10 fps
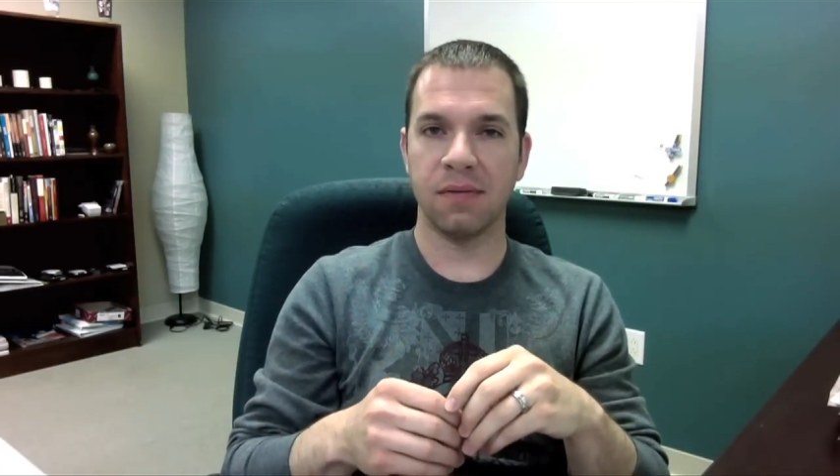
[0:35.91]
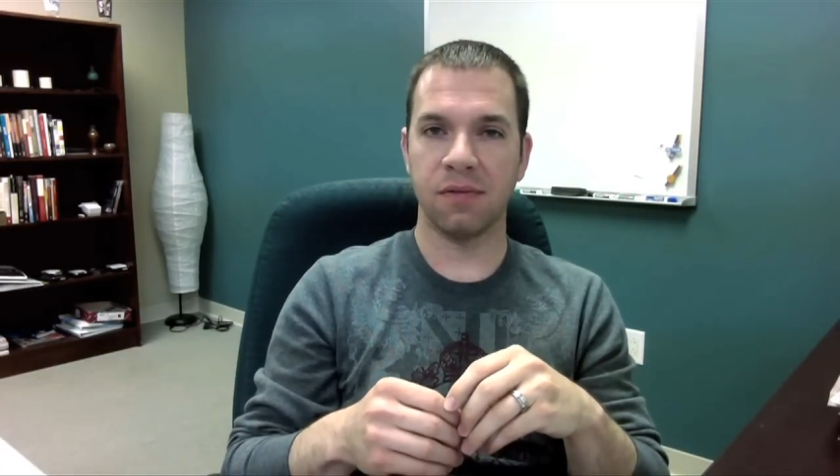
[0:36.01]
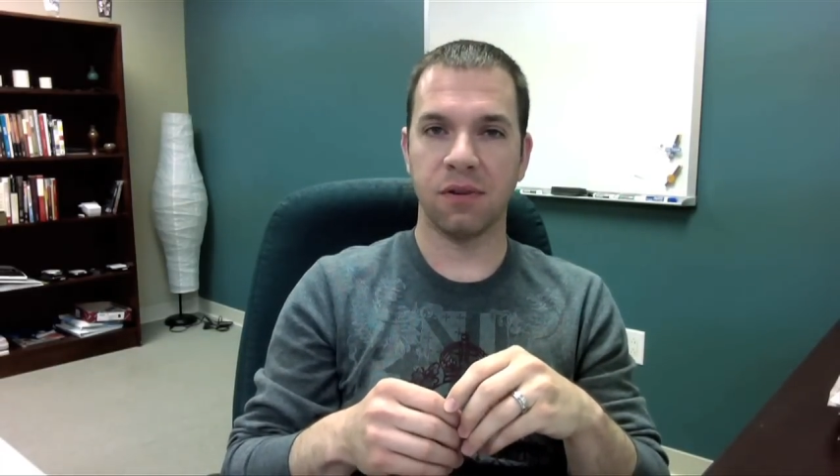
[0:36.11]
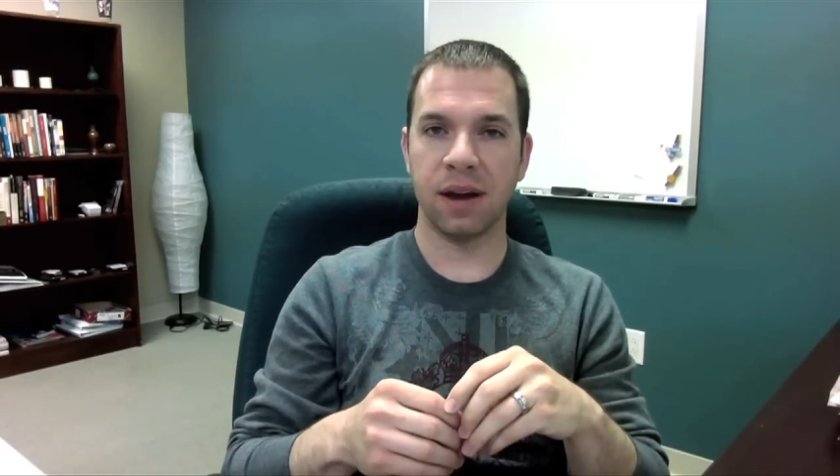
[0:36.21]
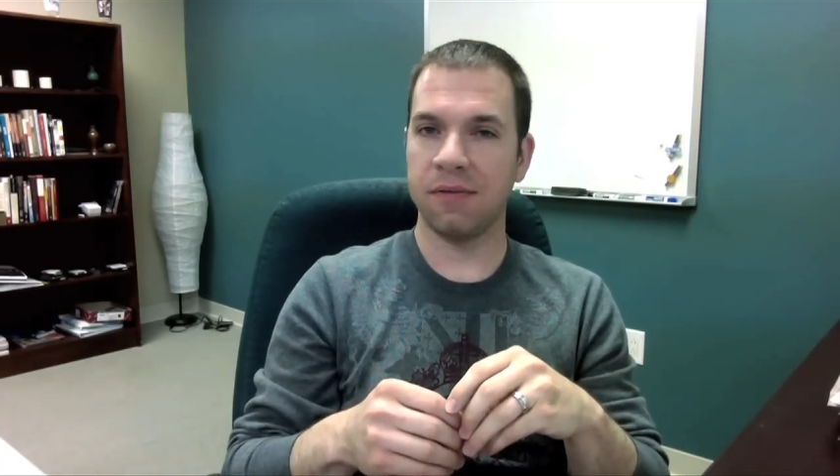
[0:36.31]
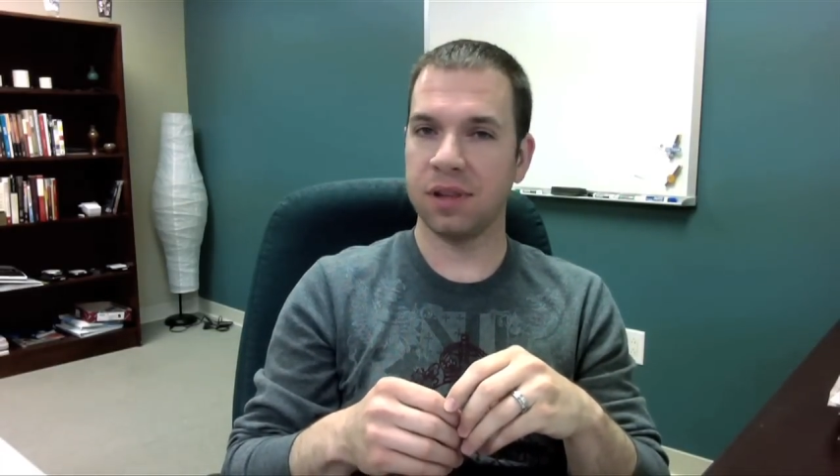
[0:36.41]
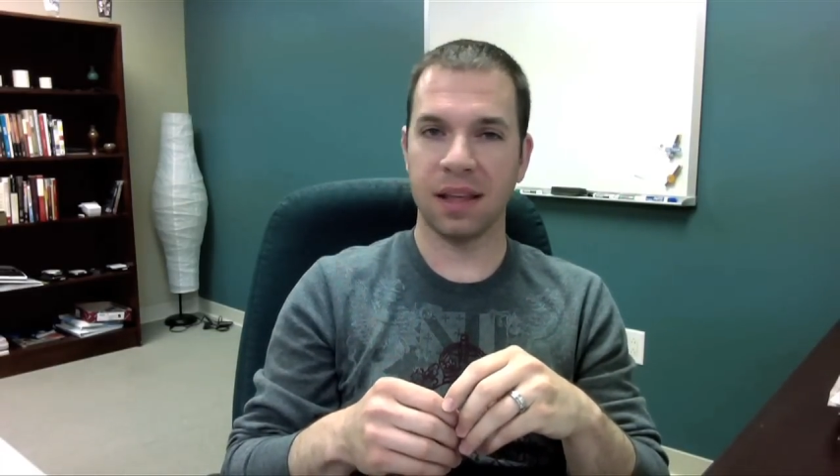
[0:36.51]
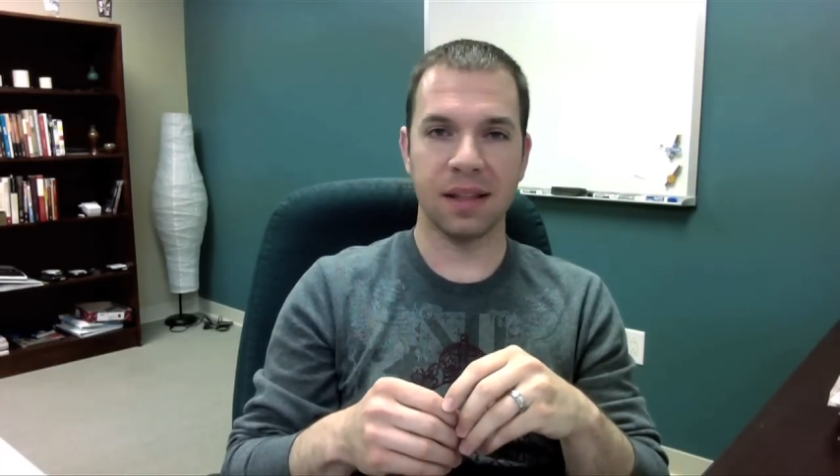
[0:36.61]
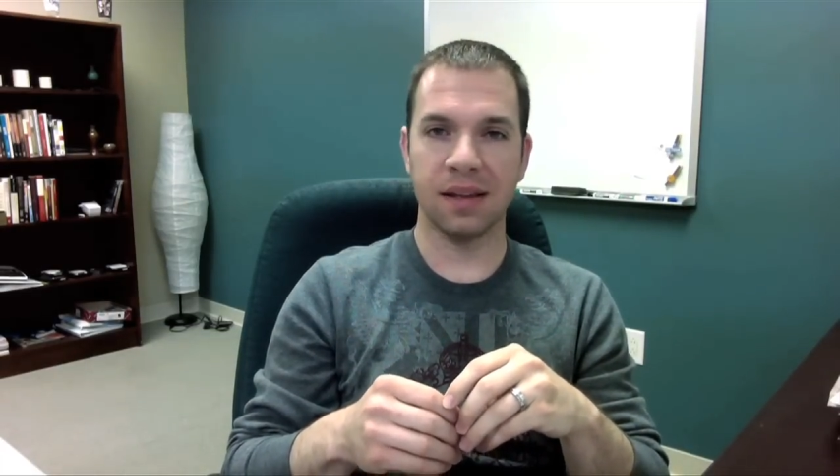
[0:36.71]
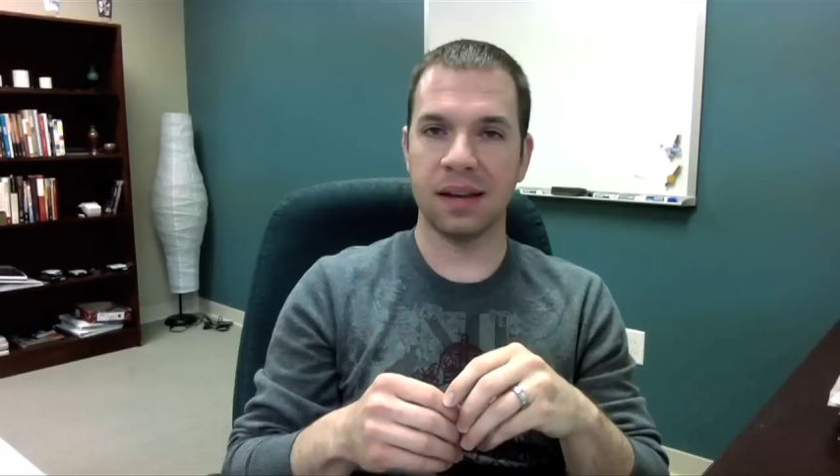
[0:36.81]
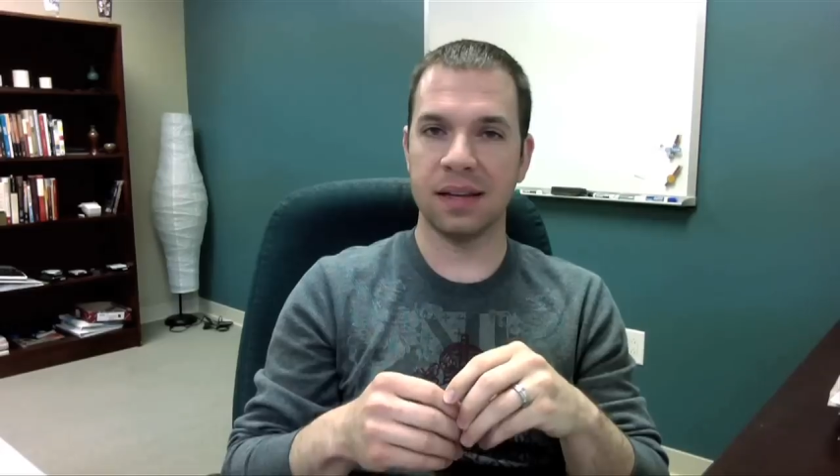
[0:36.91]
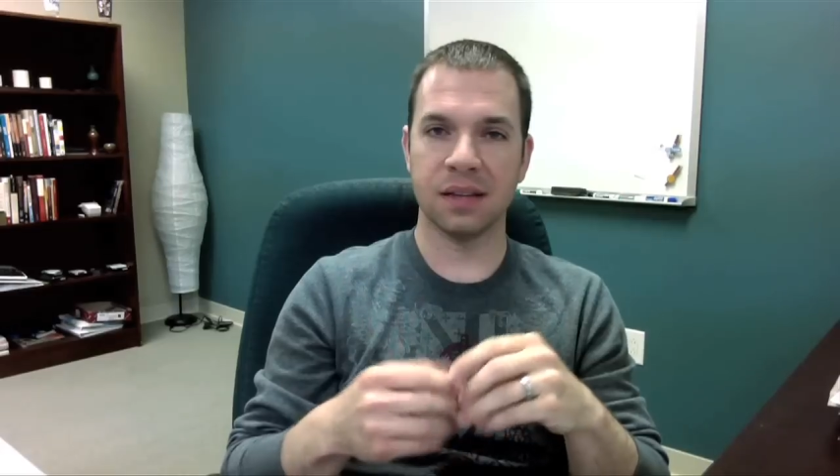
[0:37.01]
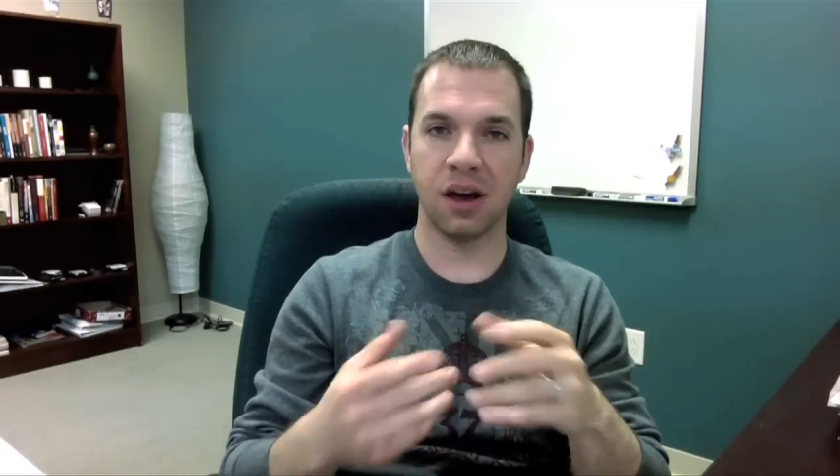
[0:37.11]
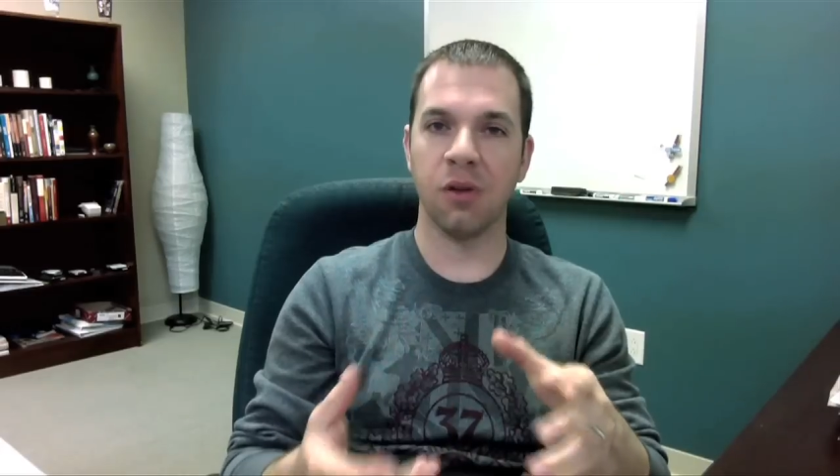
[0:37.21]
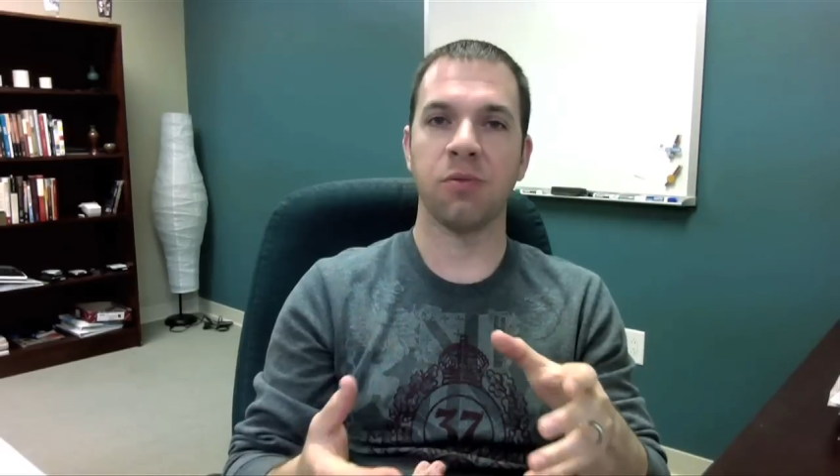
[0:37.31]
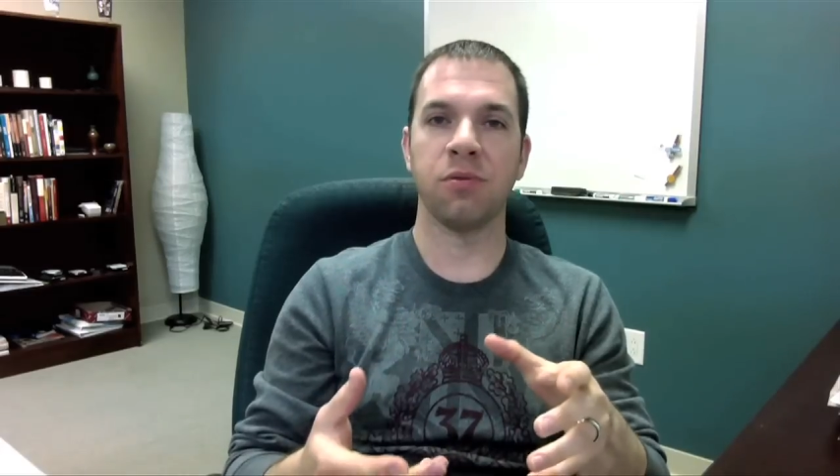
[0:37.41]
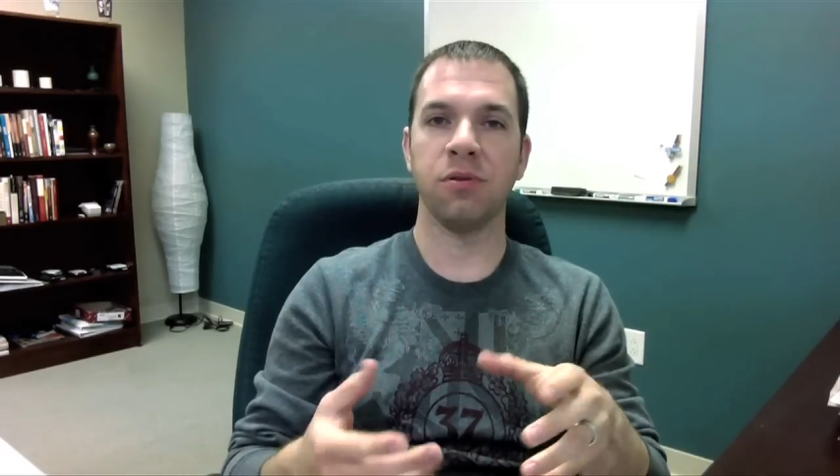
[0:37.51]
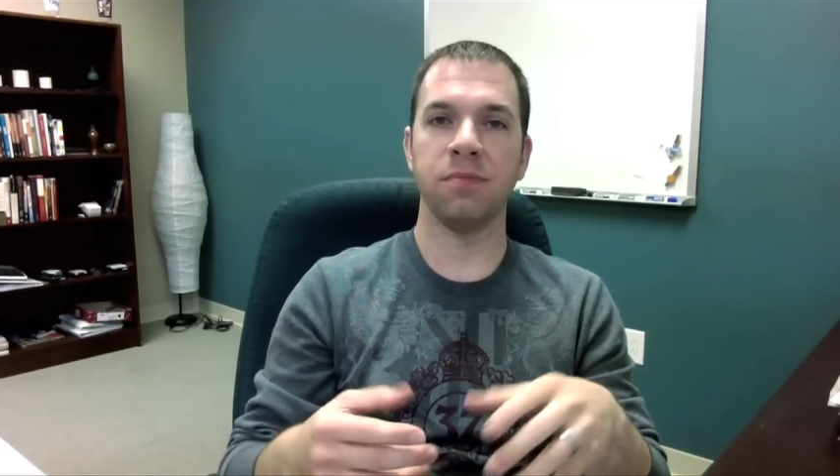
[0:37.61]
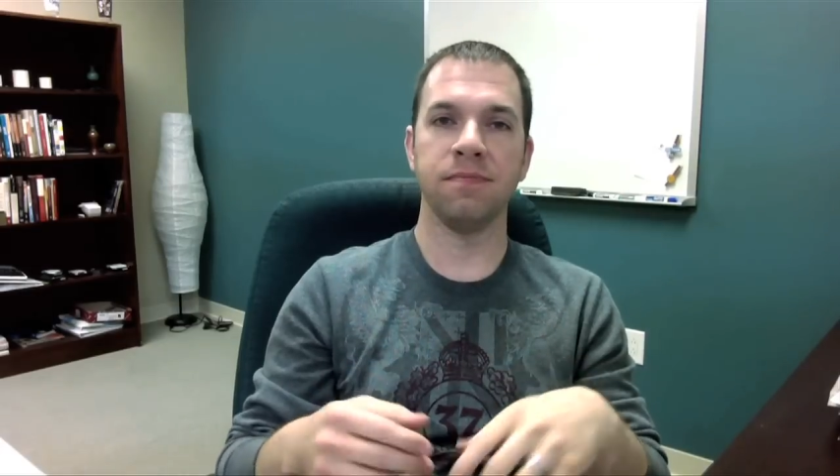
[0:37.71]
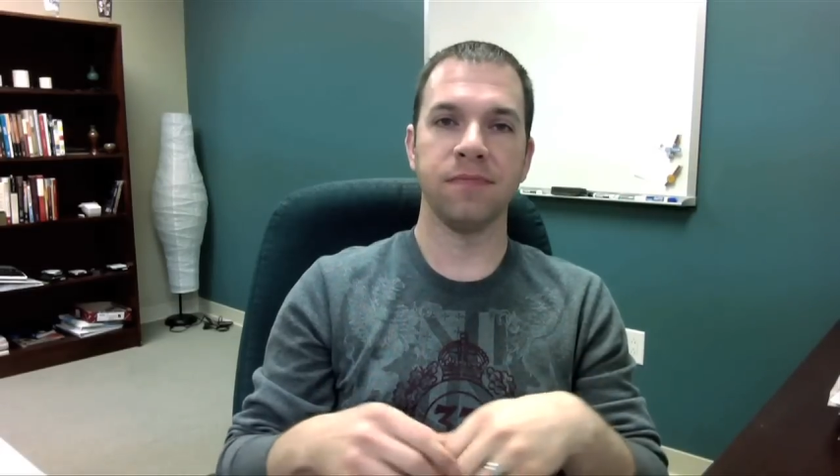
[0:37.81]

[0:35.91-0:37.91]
for everything that he's gone through,